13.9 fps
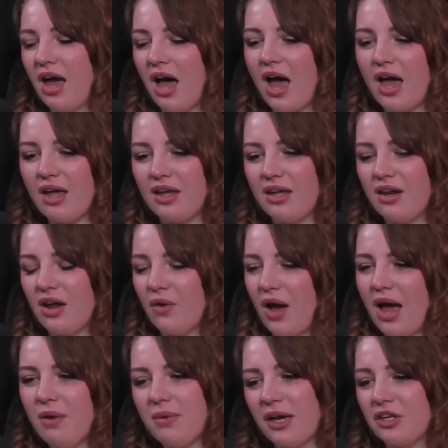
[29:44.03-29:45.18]
"I, you know,
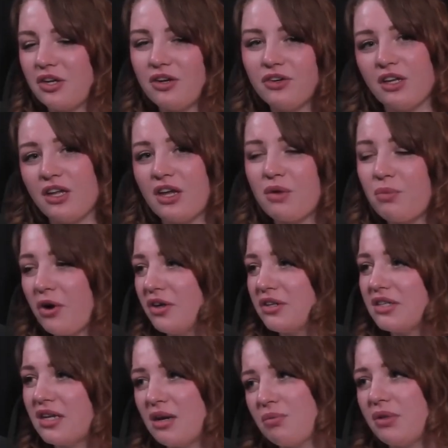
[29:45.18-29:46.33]
I'm actually a really good
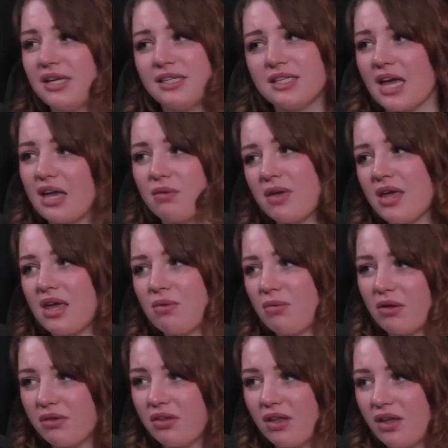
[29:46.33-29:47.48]
person, and please like me." Blah,
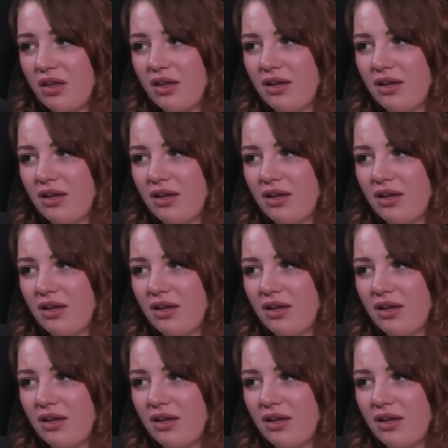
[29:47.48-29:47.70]
blah, blah.